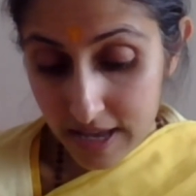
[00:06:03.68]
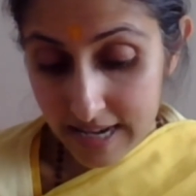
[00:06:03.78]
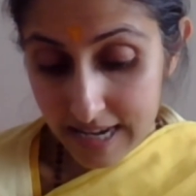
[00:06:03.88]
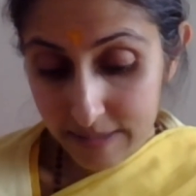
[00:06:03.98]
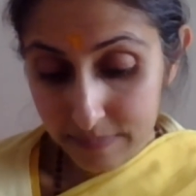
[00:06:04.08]

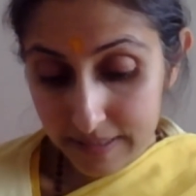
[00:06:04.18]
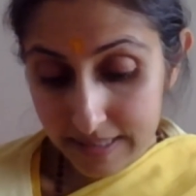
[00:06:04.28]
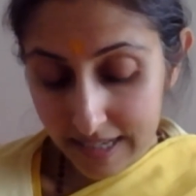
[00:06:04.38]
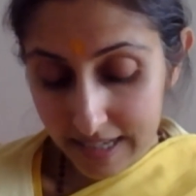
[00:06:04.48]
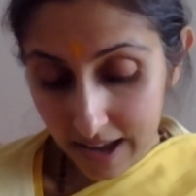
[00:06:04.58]

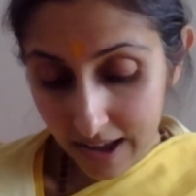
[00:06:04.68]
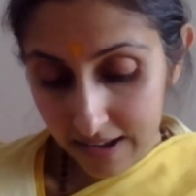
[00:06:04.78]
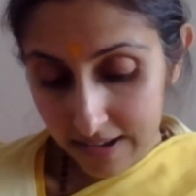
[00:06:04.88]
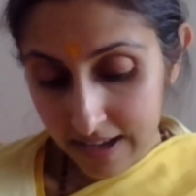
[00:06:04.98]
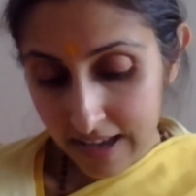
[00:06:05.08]
dhanalipsaya,
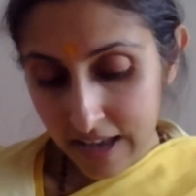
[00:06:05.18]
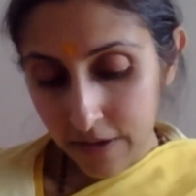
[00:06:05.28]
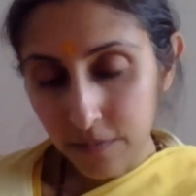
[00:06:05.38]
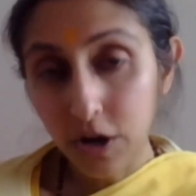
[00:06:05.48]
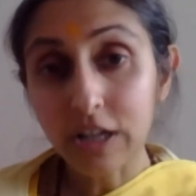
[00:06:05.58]

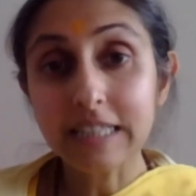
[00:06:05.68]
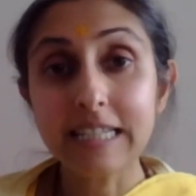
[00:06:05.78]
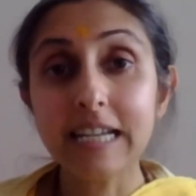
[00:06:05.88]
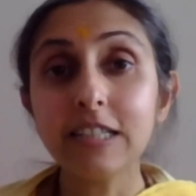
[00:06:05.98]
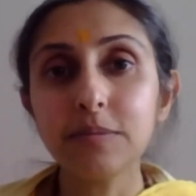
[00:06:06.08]

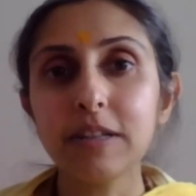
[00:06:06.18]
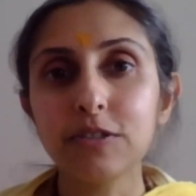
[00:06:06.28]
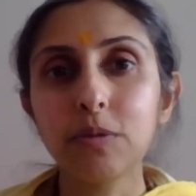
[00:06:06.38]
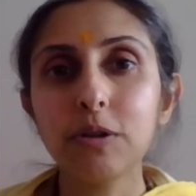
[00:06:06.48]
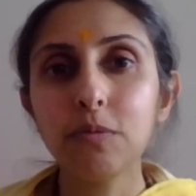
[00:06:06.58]

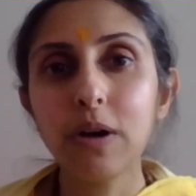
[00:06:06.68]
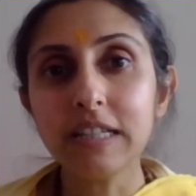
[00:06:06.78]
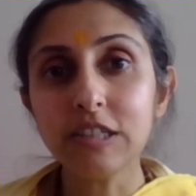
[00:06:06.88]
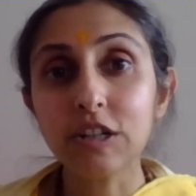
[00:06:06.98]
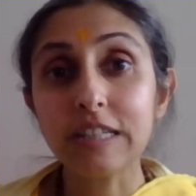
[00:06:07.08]
contentment. When
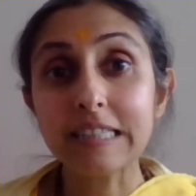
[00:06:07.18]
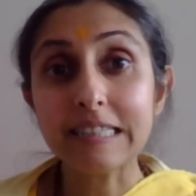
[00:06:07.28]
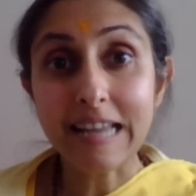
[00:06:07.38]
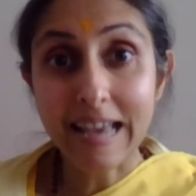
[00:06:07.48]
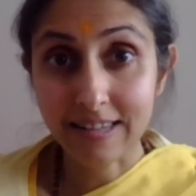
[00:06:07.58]
one is
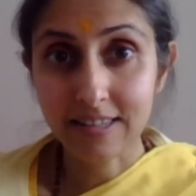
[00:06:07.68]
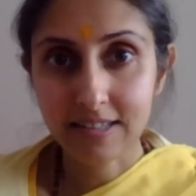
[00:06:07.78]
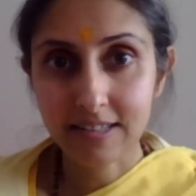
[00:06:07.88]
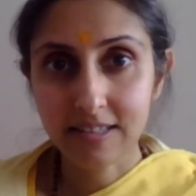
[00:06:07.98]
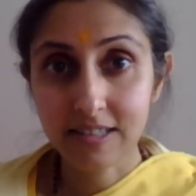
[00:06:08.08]

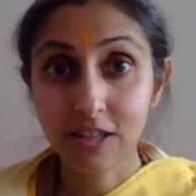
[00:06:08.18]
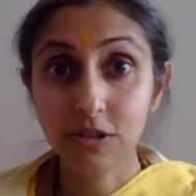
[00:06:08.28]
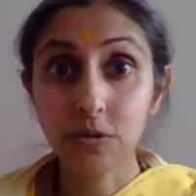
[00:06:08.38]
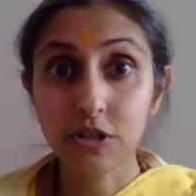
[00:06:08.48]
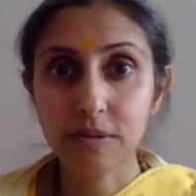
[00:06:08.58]
content,
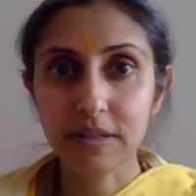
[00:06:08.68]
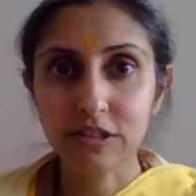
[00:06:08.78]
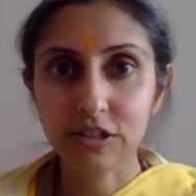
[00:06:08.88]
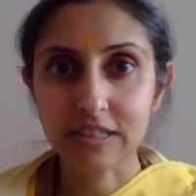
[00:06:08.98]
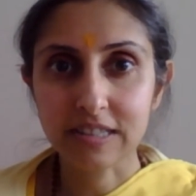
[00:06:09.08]
santosha
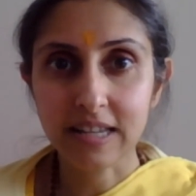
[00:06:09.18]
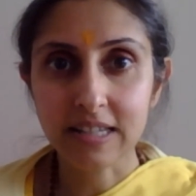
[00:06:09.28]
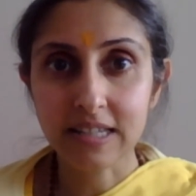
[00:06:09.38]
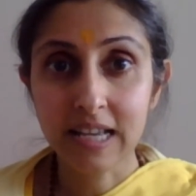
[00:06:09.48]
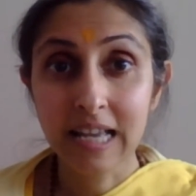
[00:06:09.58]
means
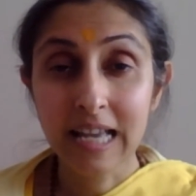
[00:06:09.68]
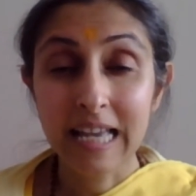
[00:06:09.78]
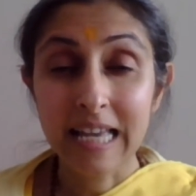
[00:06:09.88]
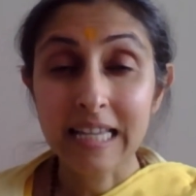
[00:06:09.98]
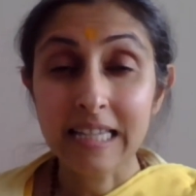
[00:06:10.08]
content.
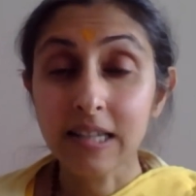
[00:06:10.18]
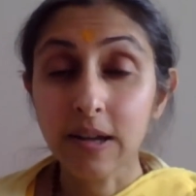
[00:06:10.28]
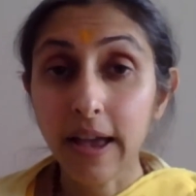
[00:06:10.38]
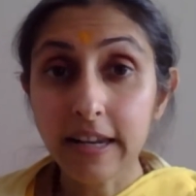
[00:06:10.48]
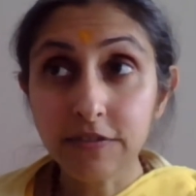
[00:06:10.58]

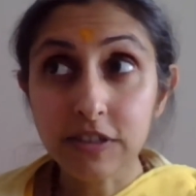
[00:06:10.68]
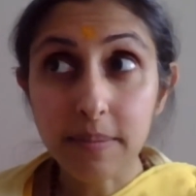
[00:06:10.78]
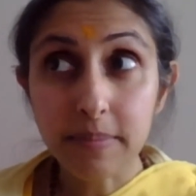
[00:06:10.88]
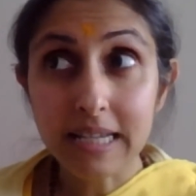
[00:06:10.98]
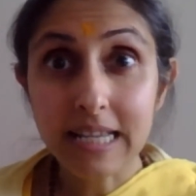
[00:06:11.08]
And if
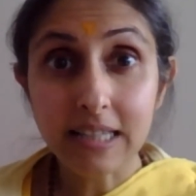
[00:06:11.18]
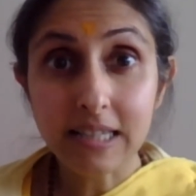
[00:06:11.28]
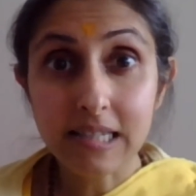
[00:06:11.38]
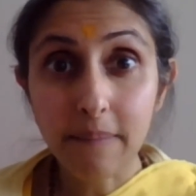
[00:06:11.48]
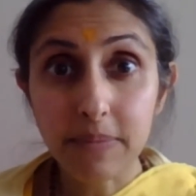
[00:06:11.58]
somebody
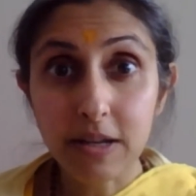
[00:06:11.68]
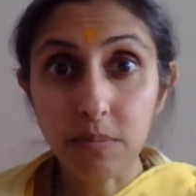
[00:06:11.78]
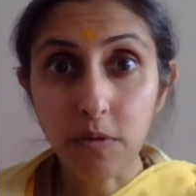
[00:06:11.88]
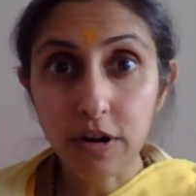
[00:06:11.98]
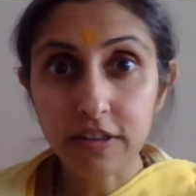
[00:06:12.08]
gets
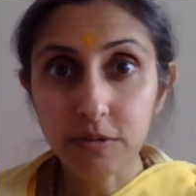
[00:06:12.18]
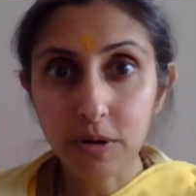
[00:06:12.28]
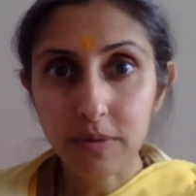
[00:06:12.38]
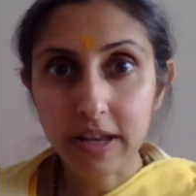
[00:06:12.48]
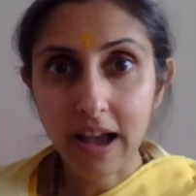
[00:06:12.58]
something more than
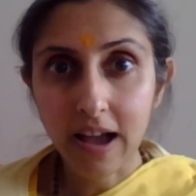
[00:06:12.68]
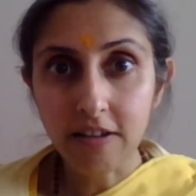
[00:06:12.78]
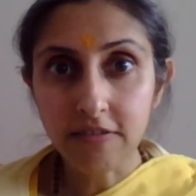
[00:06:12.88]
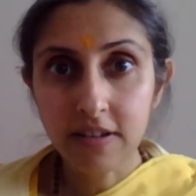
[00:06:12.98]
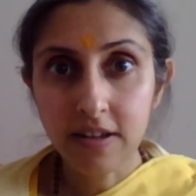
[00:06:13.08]
what we
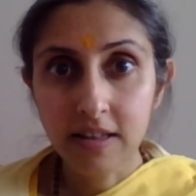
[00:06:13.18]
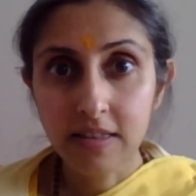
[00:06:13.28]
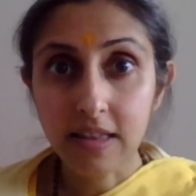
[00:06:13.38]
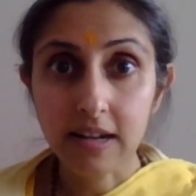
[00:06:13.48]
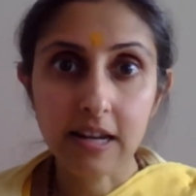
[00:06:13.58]
have,
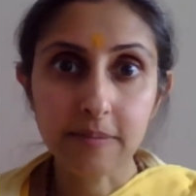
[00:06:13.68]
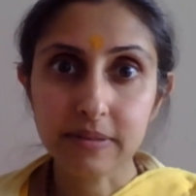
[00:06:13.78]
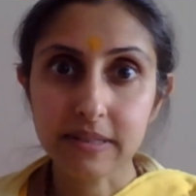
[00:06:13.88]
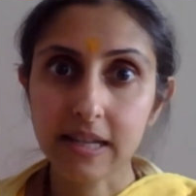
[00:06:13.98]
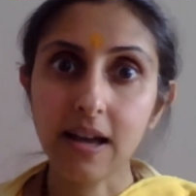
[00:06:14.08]

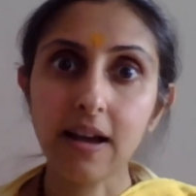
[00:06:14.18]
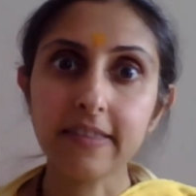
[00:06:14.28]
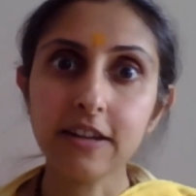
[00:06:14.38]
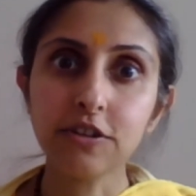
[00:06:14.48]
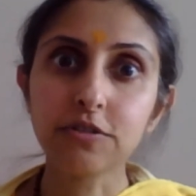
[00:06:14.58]
dhanalipsaya,
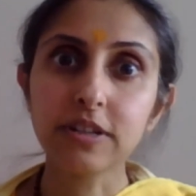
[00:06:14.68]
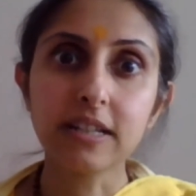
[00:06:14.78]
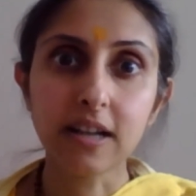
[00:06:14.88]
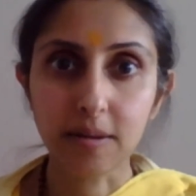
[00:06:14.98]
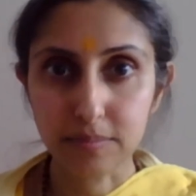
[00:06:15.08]
then
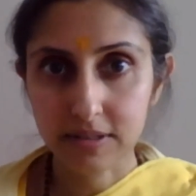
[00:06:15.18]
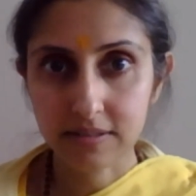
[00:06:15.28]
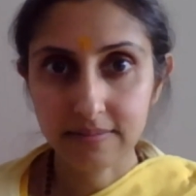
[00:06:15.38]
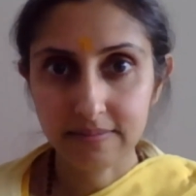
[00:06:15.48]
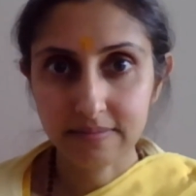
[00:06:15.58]
greed
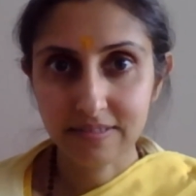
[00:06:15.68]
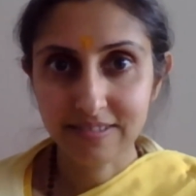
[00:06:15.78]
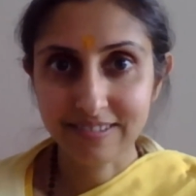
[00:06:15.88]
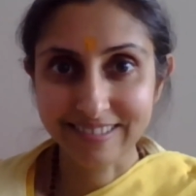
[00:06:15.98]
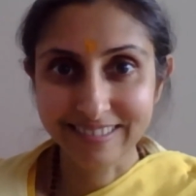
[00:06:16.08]
comes.
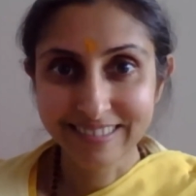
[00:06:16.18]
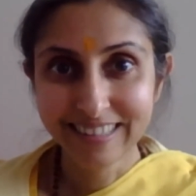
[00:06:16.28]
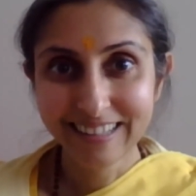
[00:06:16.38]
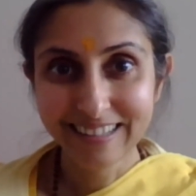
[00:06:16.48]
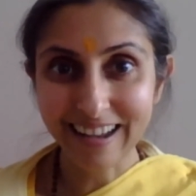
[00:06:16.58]

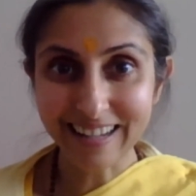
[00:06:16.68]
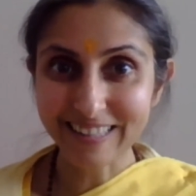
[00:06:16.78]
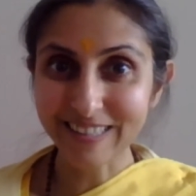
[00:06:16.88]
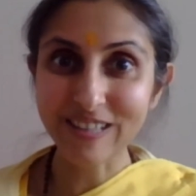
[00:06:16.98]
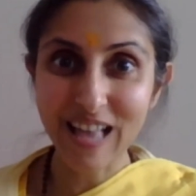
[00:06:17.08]

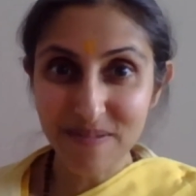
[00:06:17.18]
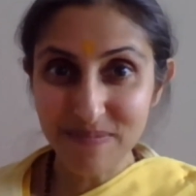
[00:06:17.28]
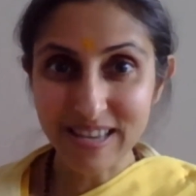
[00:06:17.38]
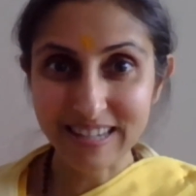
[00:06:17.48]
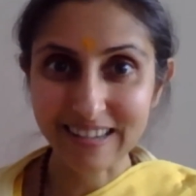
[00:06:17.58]
Right? This will
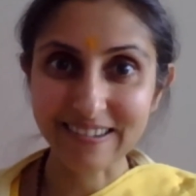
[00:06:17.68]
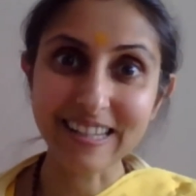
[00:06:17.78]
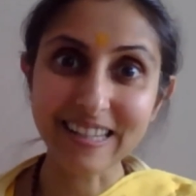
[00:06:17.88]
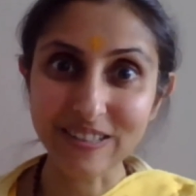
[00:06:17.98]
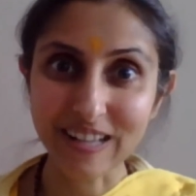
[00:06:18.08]
happen.
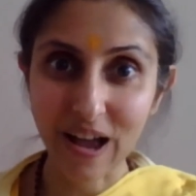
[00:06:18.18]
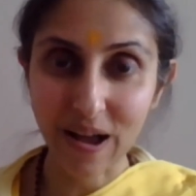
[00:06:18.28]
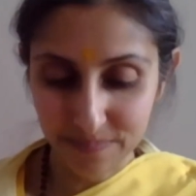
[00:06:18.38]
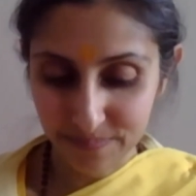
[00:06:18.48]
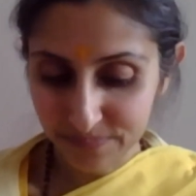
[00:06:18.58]
Greed will come.